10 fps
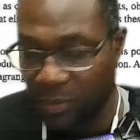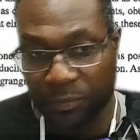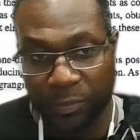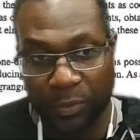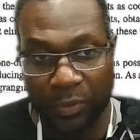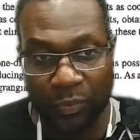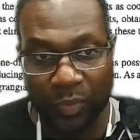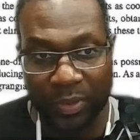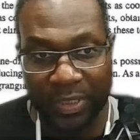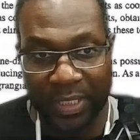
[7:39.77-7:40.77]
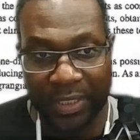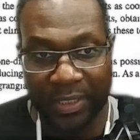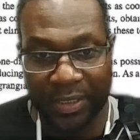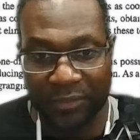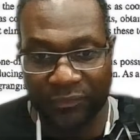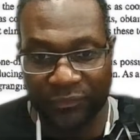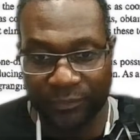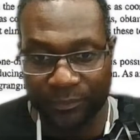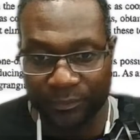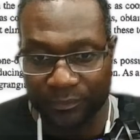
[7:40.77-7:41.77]
if you put
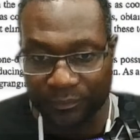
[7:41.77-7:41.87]
1/2